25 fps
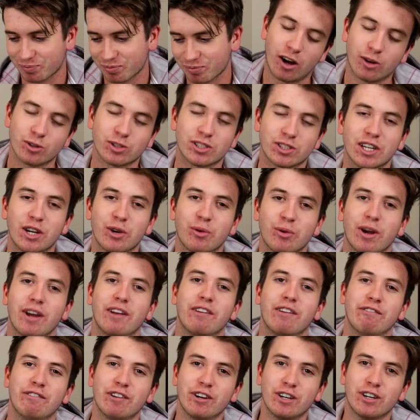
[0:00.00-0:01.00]
I'll see you
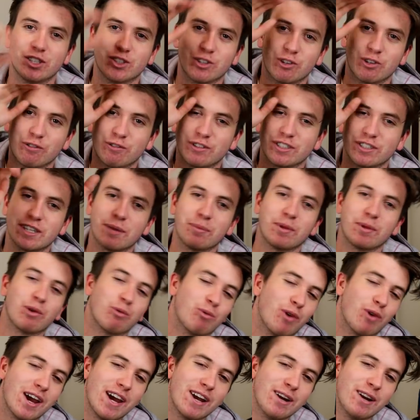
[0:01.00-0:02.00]
around very soon for something
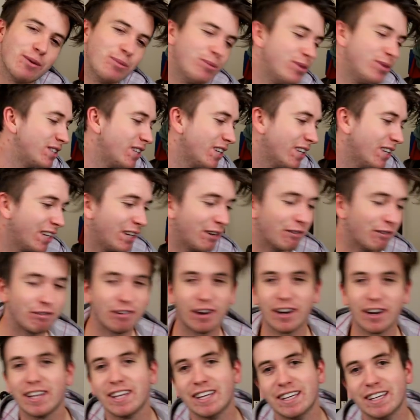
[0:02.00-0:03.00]
random, silly and
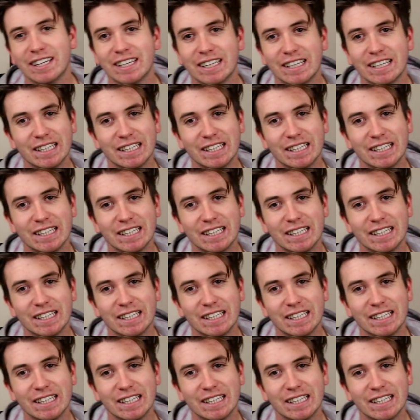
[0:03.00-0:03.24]
funny.